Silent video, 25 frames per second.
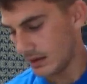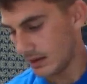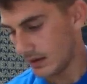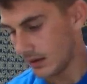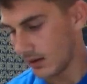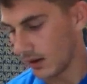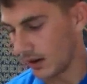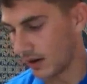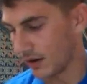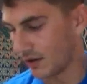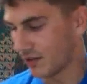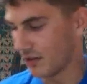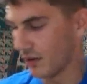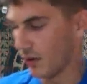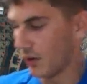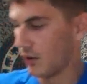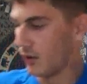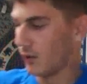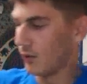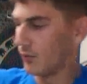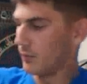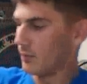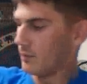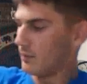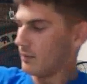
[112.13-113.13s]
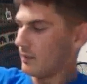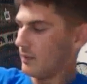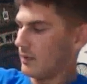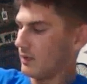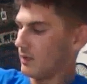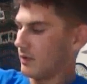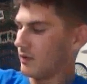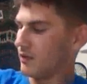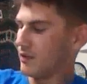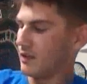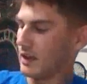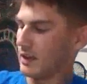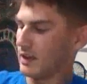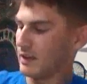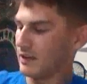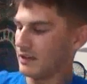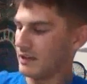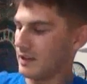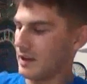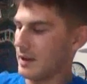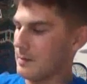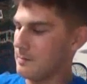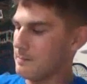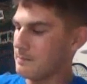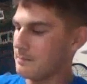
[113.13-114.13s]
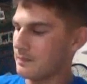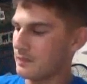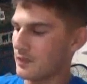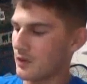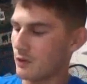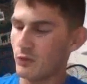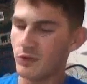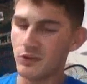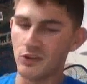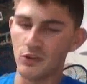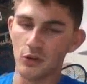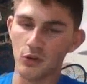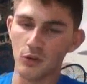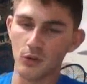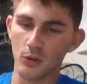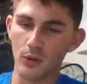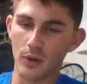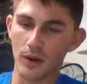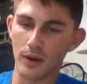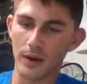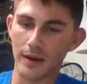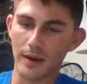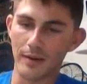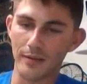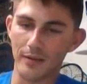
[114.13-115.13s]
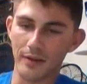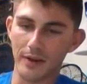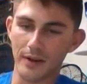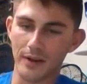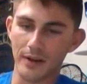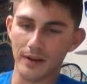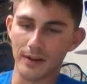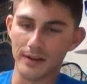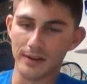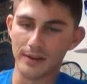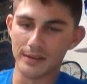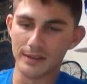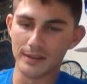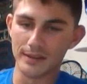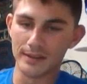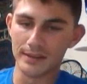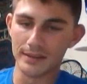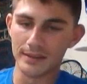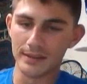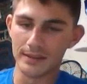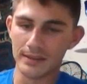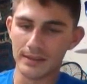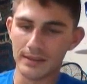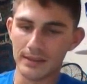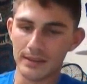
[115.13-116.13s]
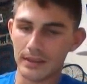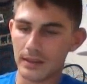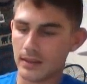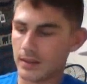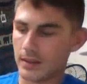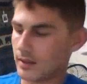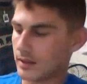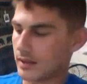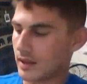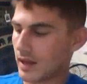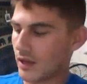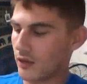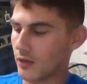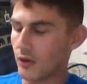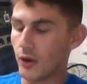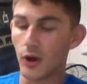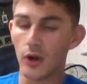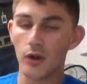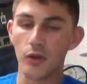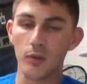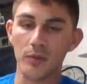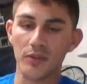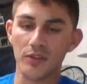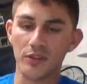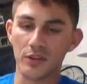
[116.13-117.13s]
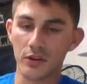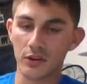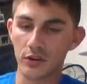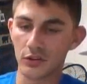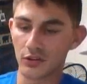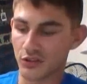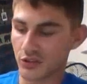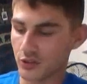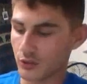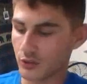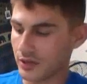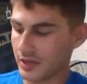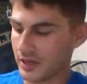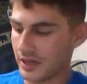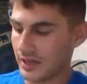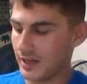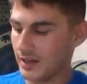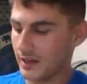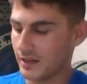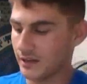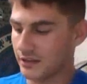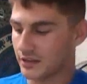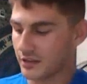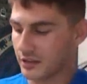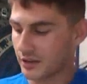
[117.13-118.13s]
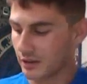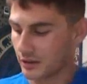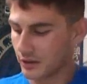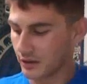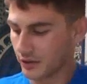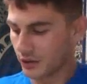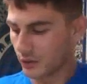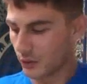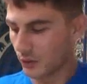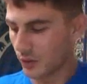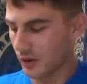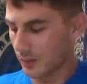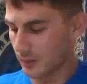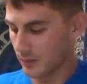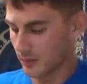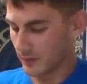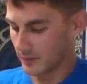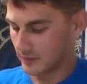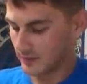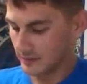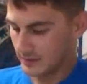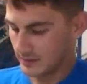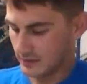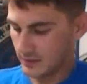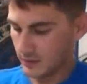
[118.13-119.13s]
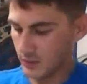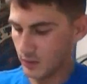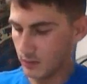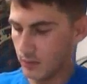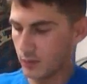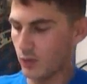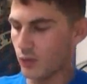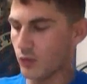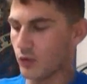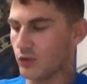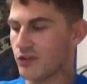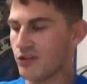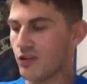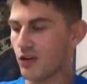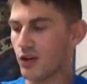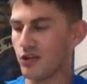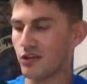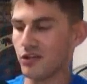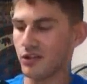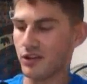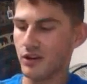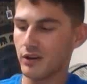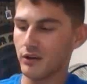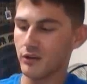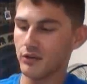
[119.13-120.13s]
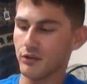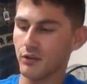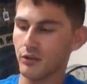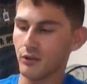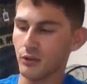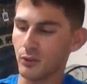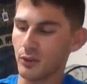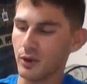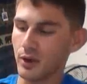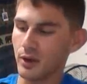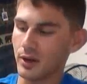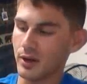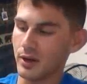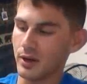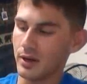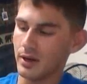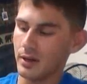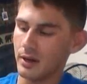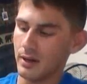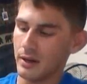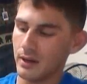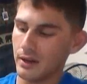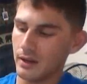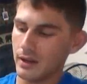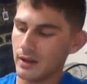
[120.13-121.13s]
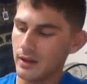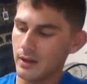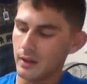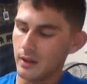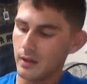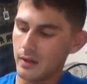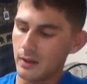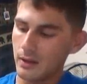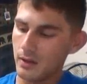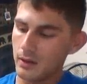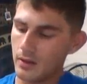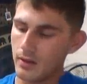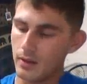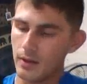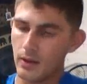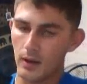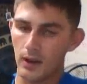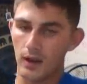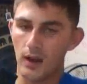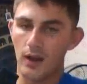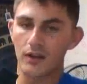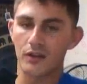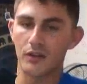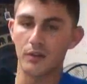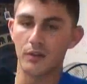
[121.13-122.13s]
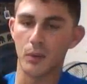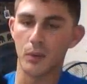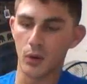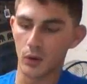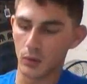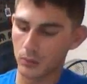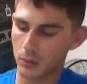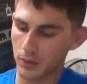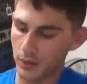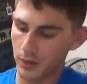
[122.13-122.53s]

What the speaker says: Alright, so second step, once you have gathered all the materials you'll need, is to clear the weapon. You'll pull the charger handle to the rear, lock the bolt in